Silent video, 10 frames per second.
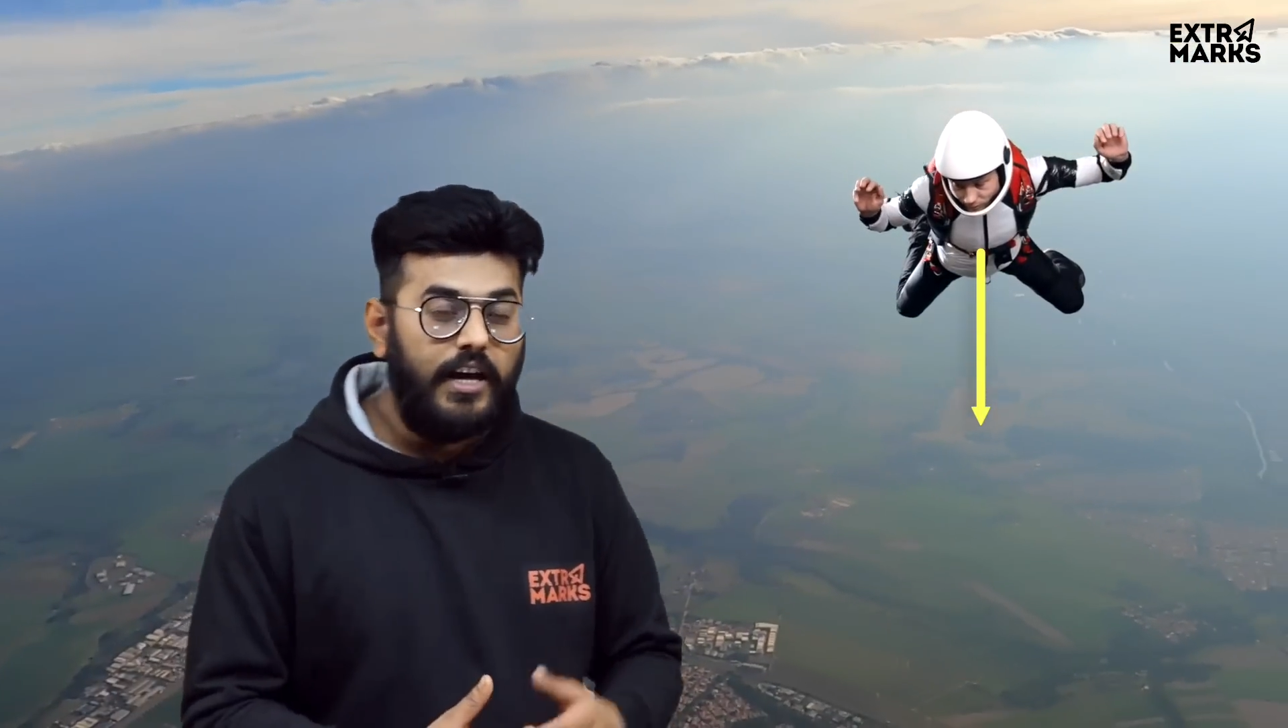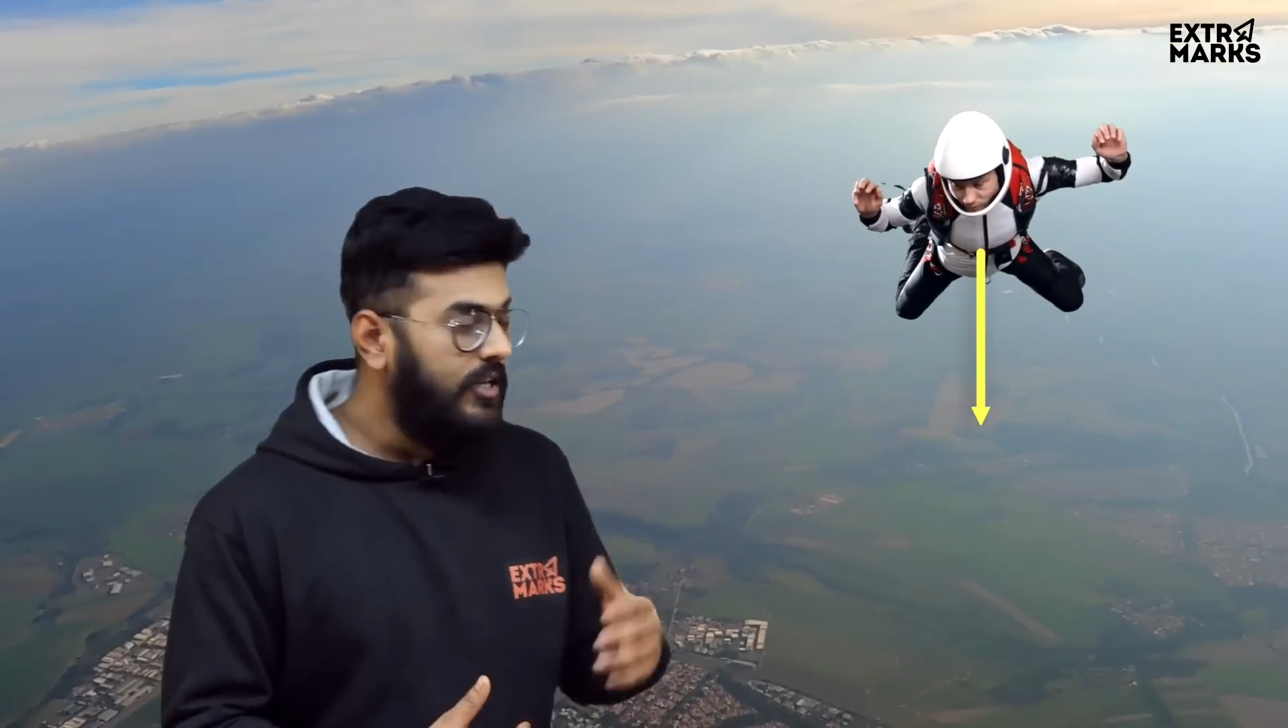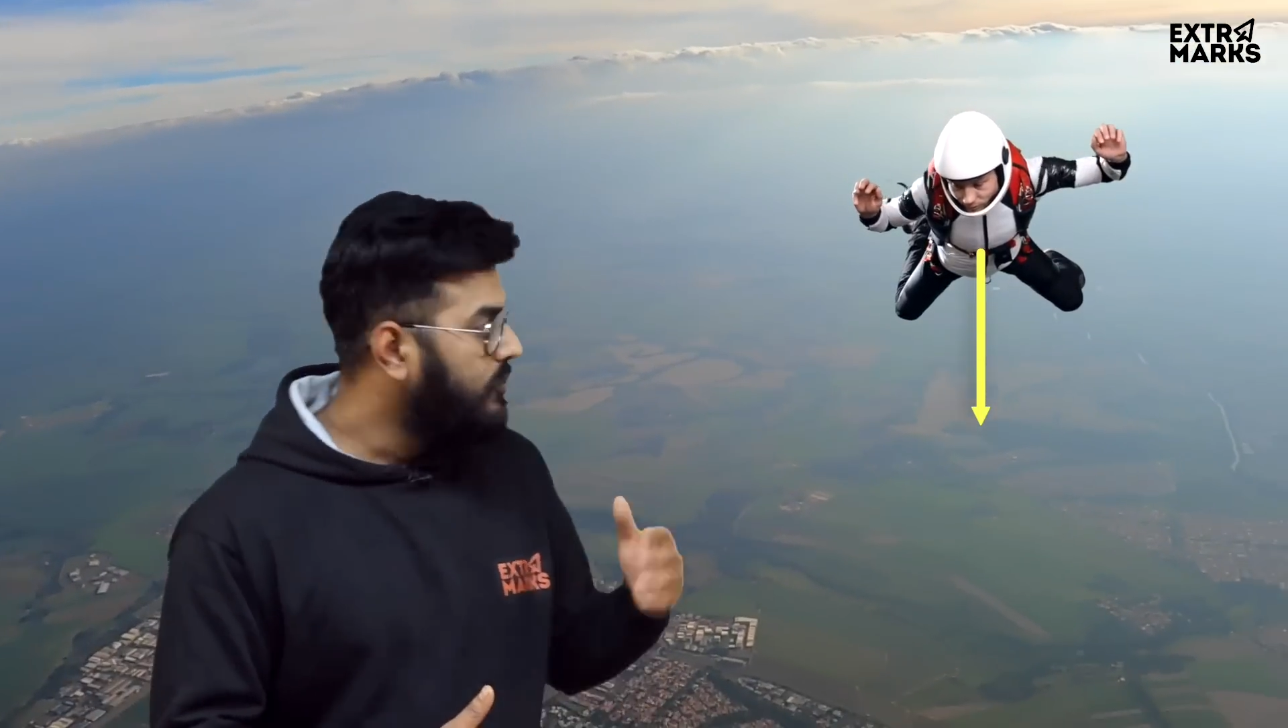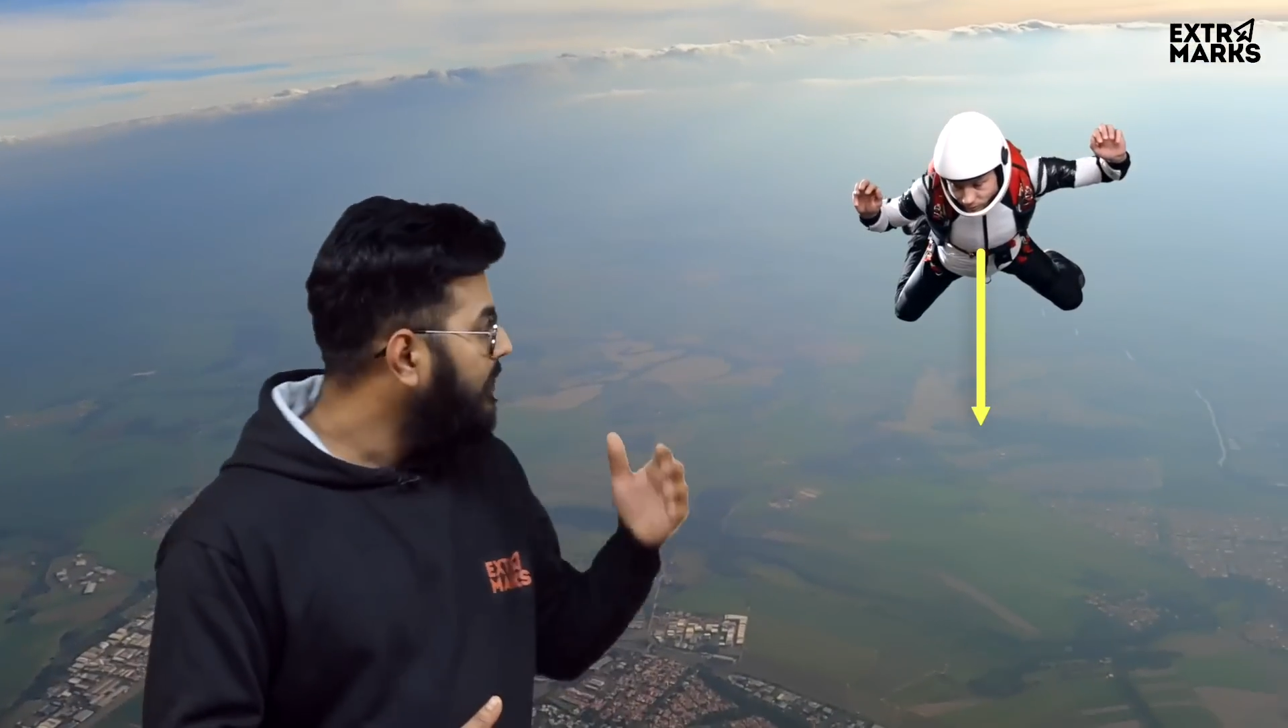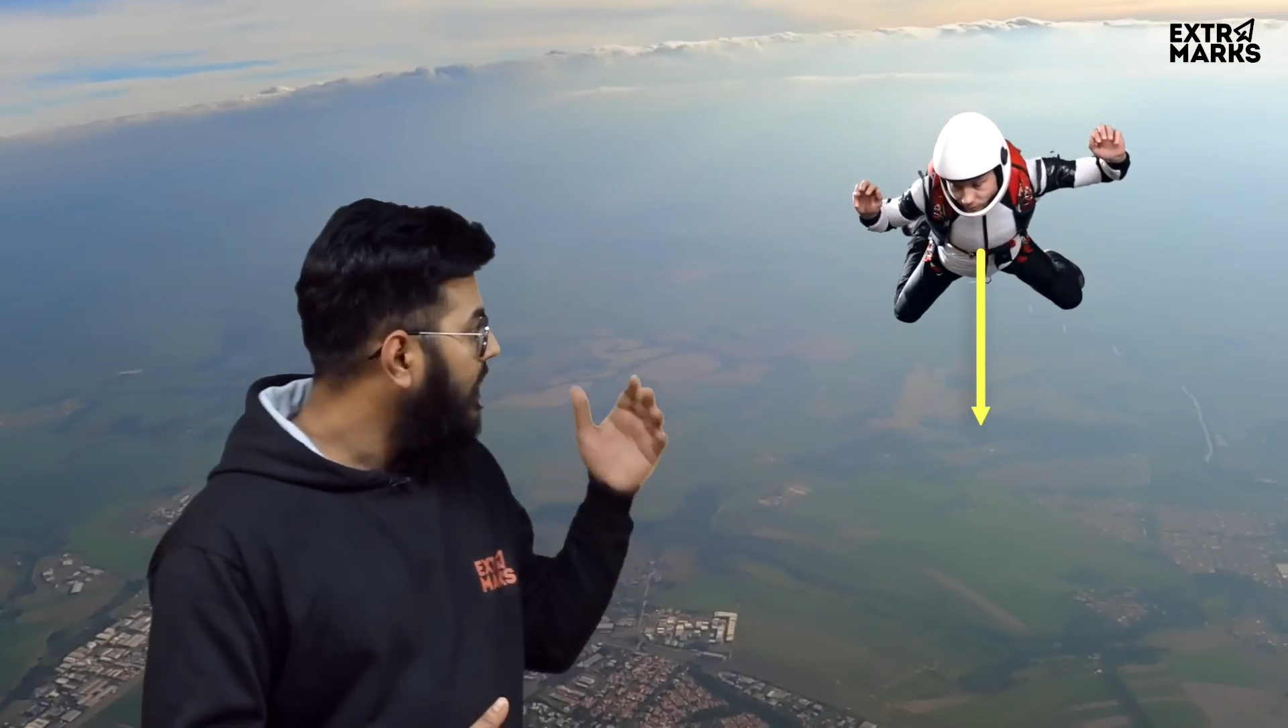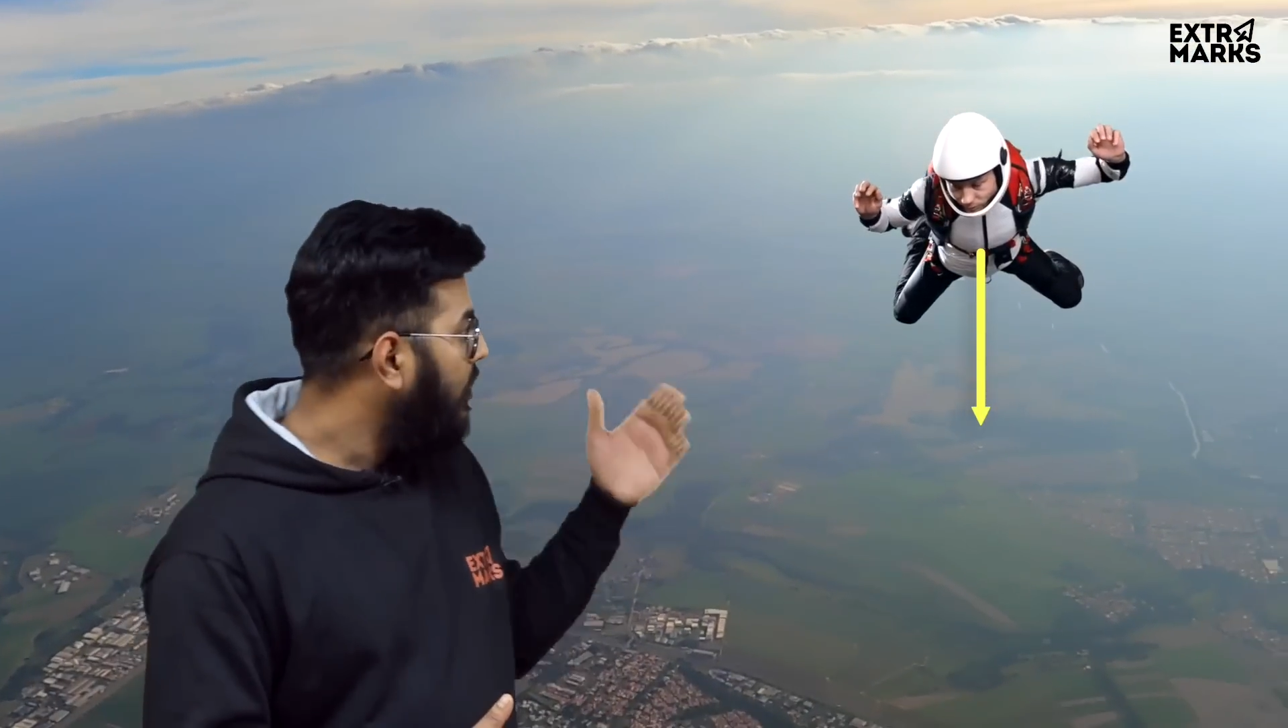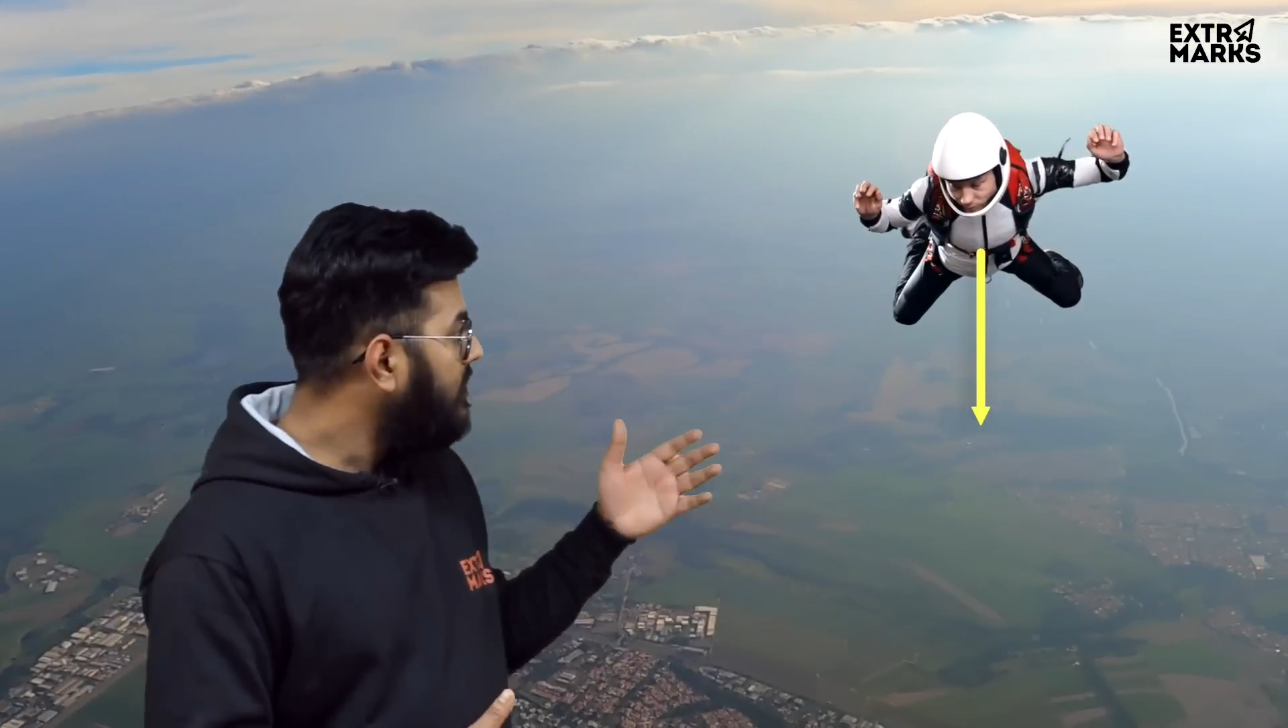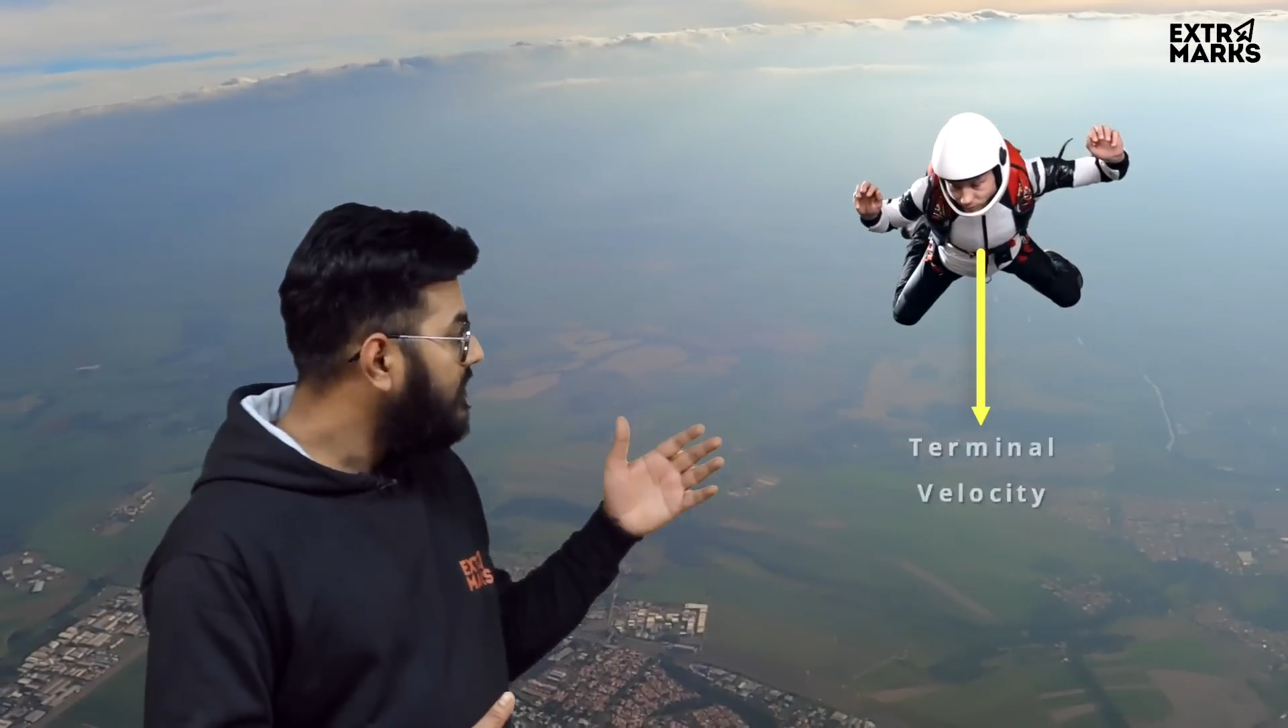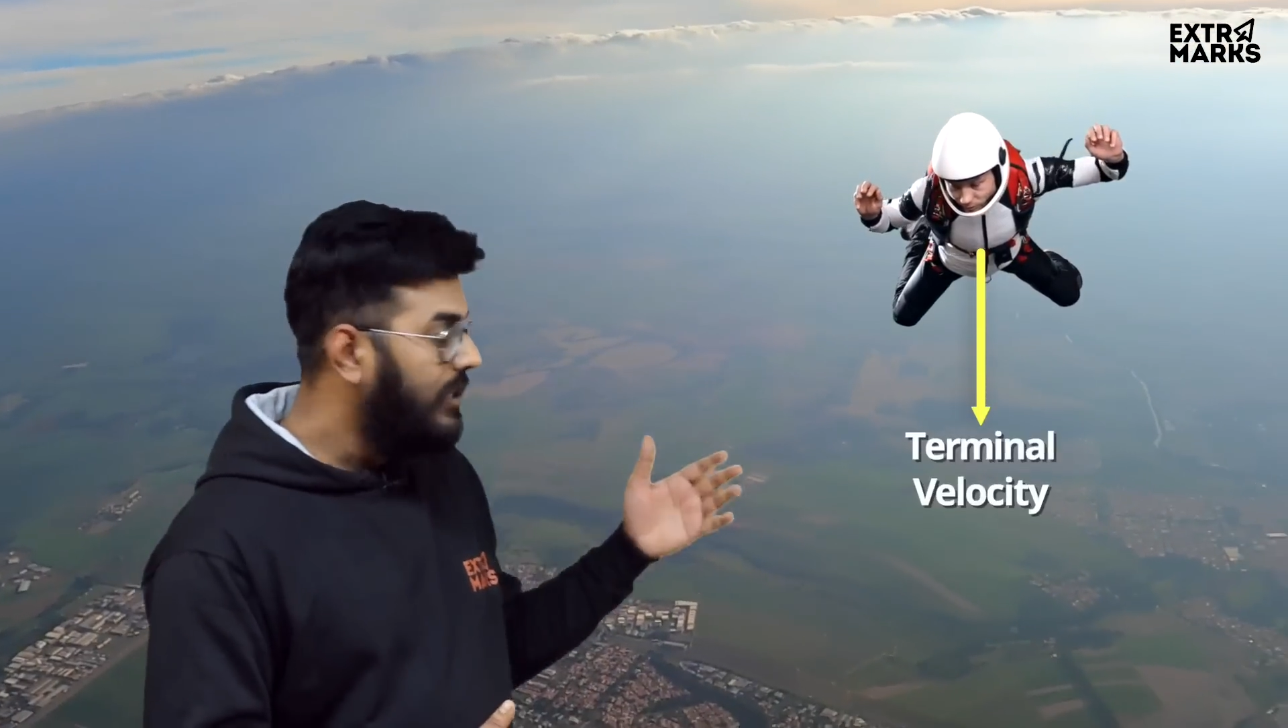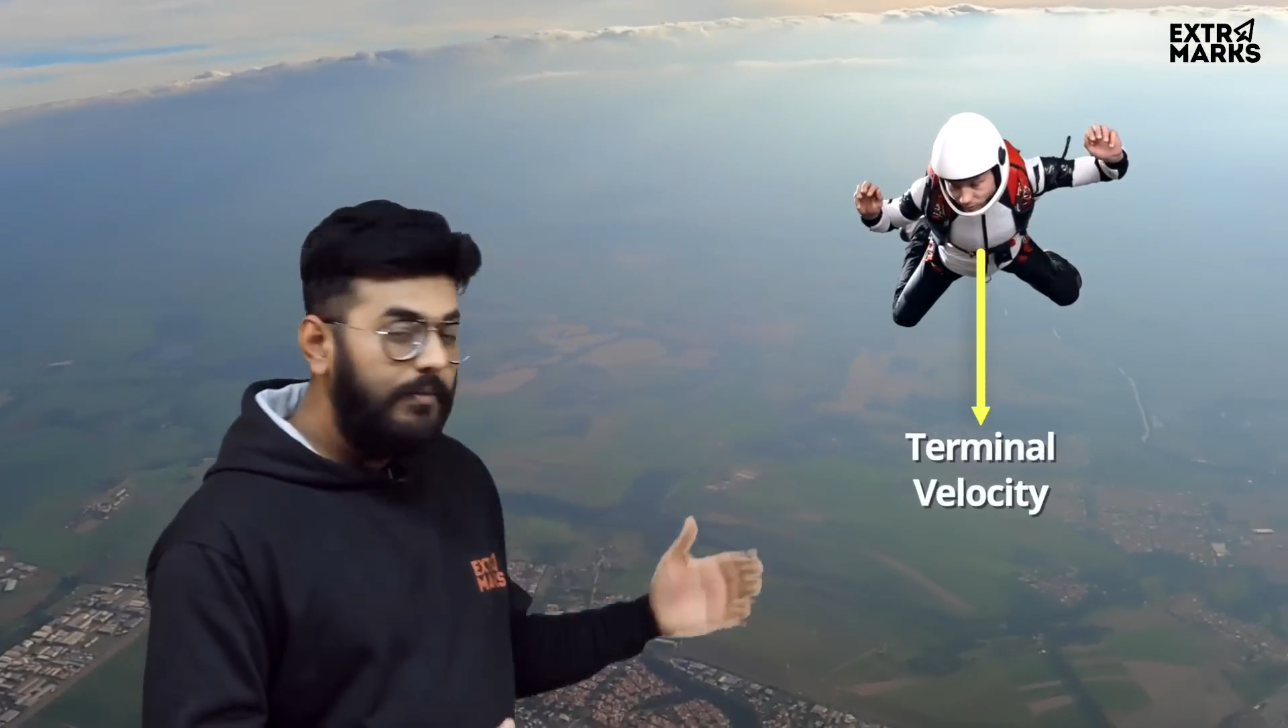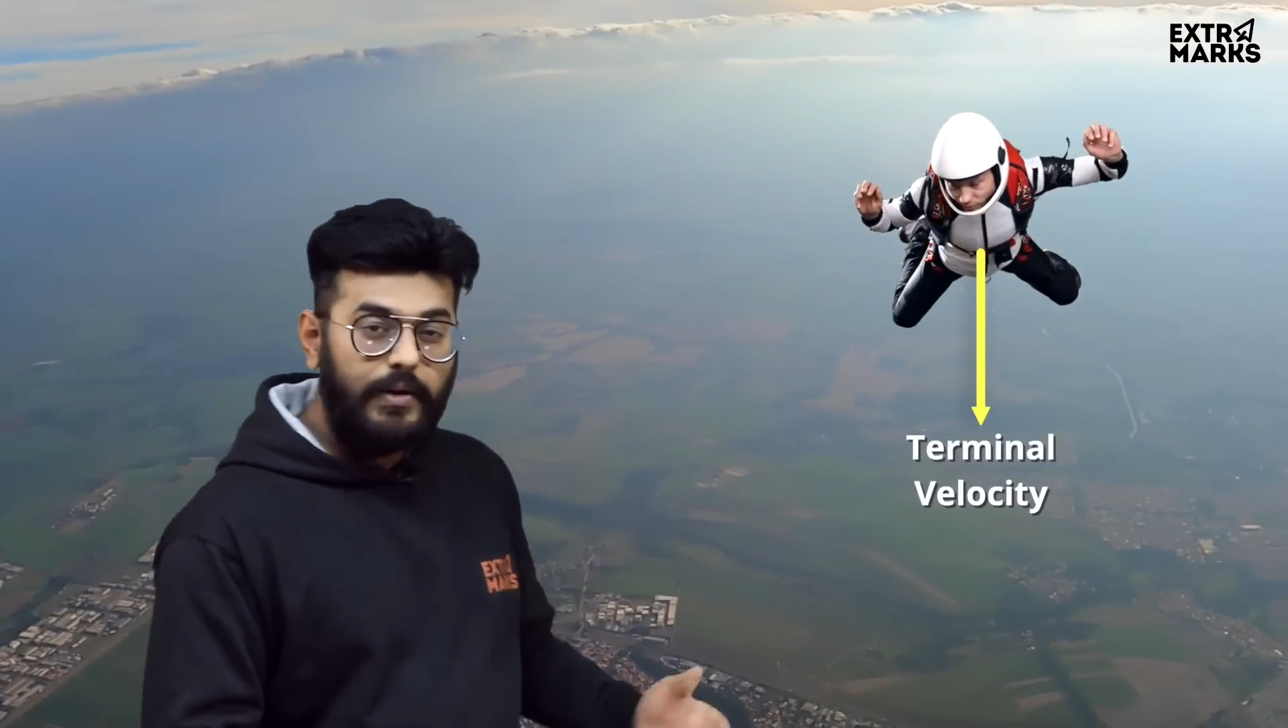his velocity